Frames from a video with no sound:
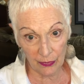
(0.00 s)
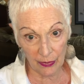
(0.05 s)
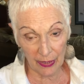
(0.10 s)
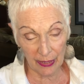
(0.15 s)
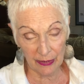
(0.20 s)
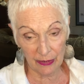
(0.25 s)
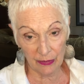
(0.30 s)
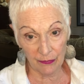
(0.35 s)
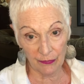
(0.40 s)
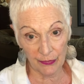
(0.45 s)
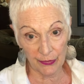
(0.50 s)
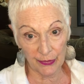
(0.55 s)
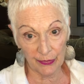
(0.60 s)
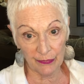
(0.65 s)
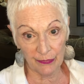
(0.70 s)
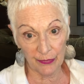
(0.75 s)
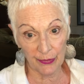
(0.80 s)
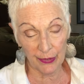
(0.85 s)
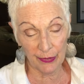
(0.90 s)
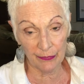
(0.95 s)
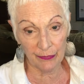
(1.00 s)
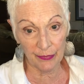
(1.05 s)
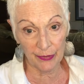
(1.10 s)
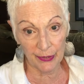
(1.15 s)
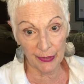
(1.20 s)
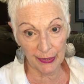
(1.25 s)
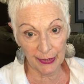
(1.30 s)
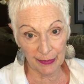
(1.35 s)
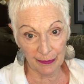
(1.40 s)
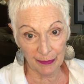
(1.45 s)
at the very, very,
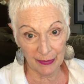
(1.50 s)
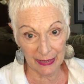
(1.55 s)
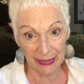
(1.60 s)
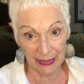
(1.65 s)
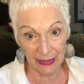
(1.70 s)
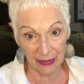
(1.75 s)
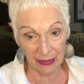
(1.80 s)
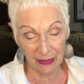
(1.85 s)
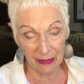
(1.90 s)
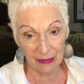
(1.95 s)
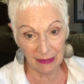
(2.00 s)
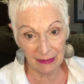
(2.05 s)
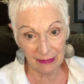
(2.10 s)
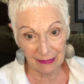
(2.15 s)
very beginning.